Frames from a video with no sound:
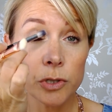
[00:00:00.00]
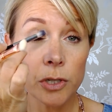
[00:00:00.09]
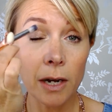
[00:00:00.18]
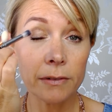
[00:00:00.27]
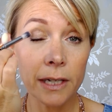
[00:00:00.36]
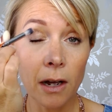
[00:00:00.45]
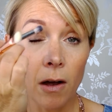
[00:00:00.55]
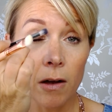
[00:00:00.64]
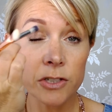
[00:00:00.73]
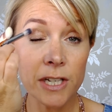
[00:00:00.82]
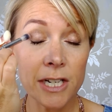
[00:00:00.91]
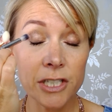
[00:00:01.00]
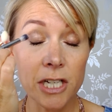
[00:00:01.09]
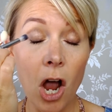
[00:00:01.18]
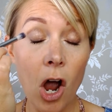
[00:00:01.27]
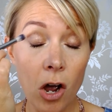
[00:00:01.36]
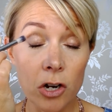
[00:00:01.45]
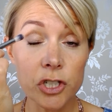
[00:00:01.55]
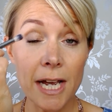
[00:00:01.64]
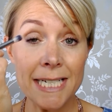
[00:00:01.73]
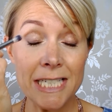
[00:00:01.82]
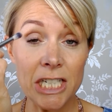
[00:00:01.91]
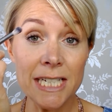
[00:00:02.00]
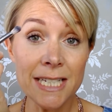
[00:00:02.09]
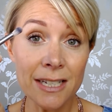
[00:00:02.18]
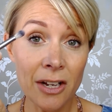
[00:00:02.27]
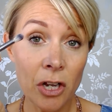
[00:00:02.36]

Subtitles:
don't have any harsh edges,